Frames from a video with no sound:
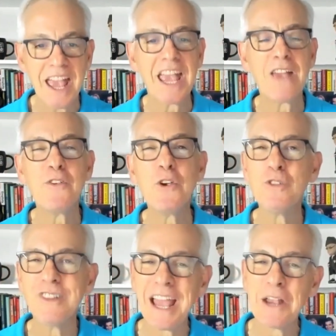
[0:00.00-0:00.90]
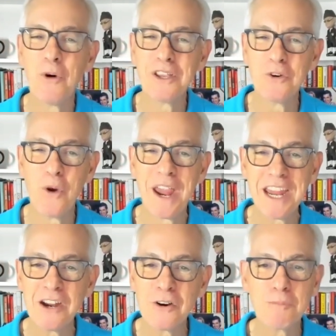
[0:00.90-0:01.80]
If you like what you
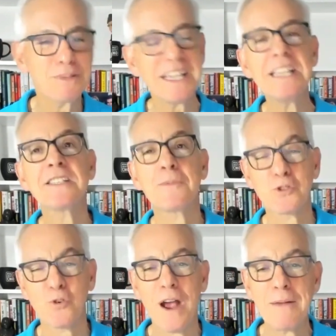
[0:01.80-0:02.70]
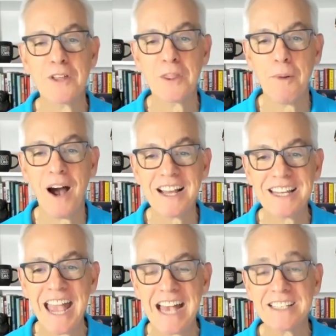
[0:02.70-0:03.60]
hear, please subscribe to the
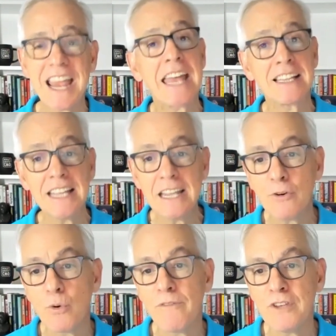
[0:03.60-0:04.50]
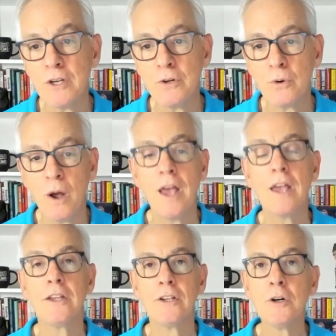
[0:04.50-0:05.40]
podcast and leave a review.
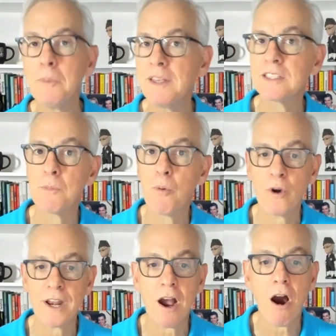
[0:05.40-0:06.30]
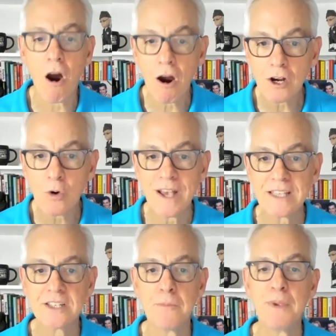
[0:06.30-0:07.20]
You'll be supporting our
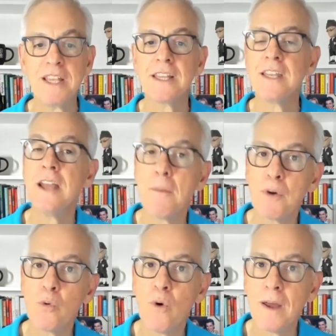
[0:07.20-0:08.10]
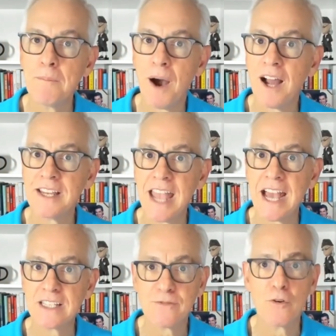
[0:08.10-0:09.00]
quest to be the number one
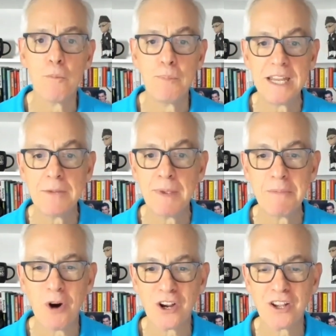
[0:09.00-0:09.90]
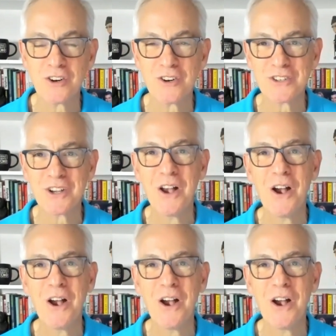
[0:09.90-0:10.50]
podcast for B2B marketers.